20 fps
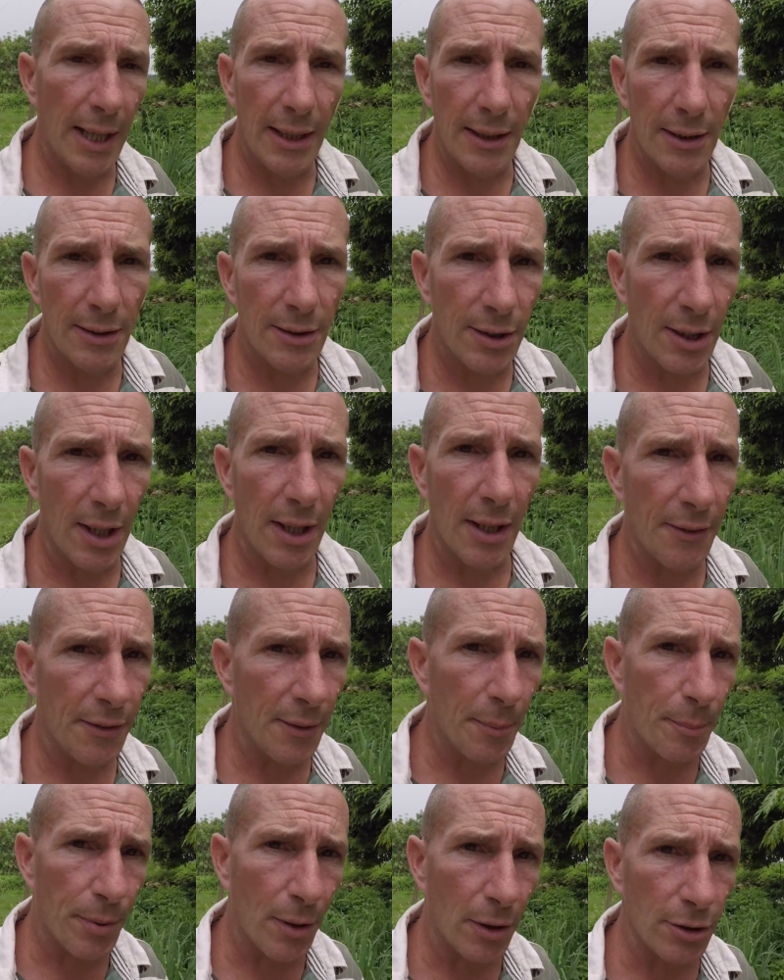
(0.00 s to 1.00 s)
and
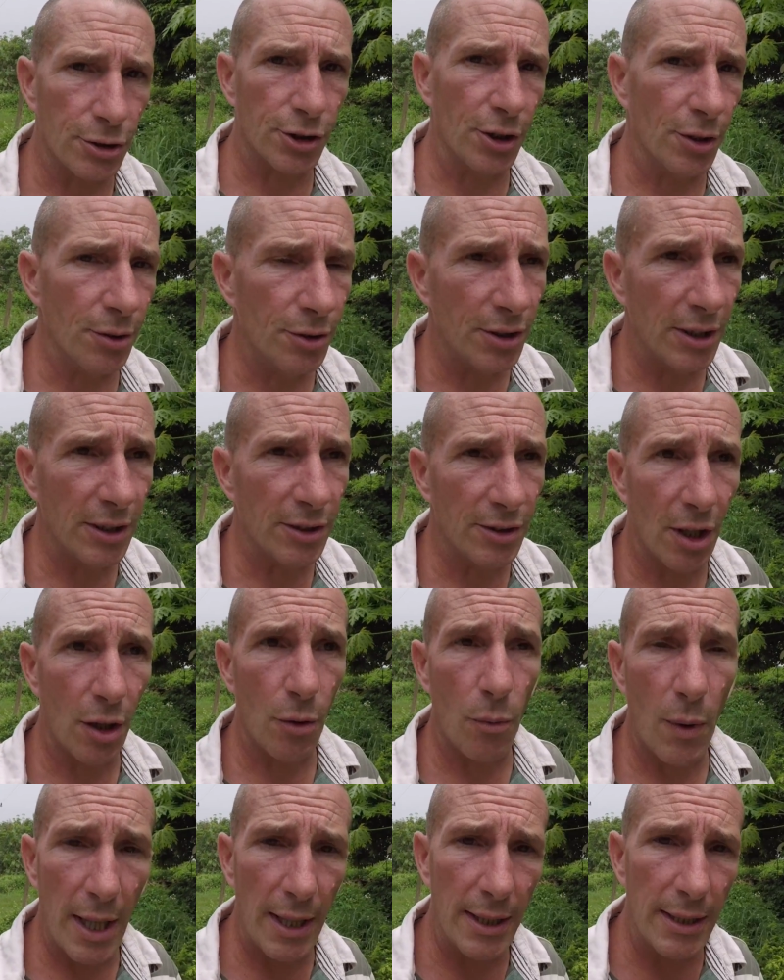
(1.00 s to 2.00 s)
the produce is
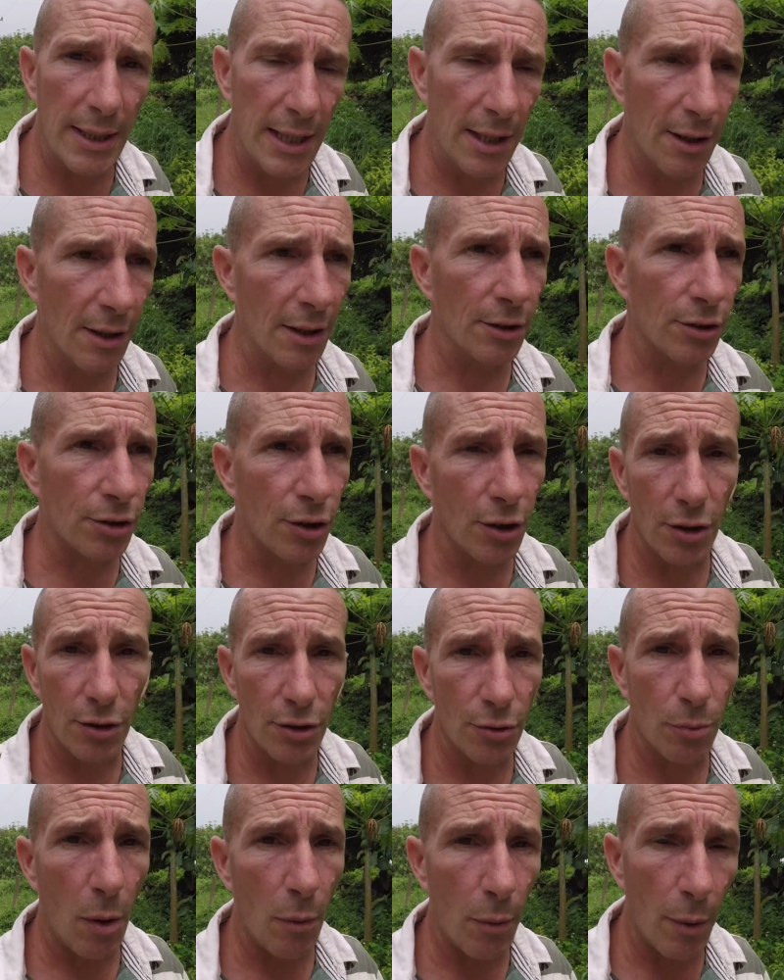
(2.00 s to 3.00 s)
nowhere near as
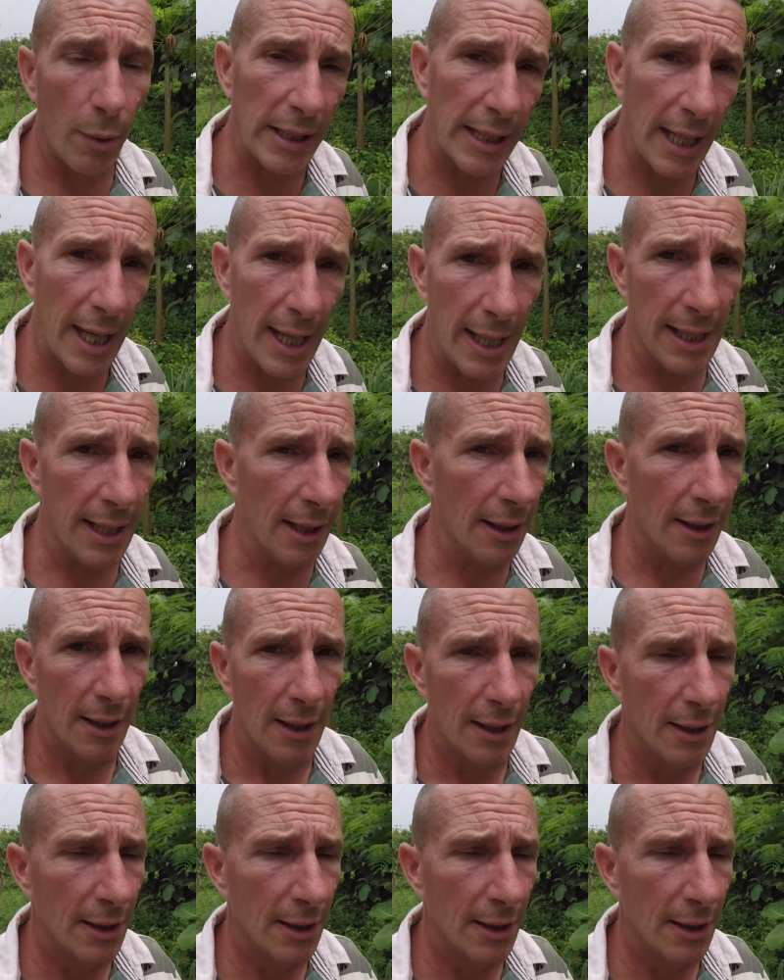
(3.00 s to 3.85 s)
good as what we get here.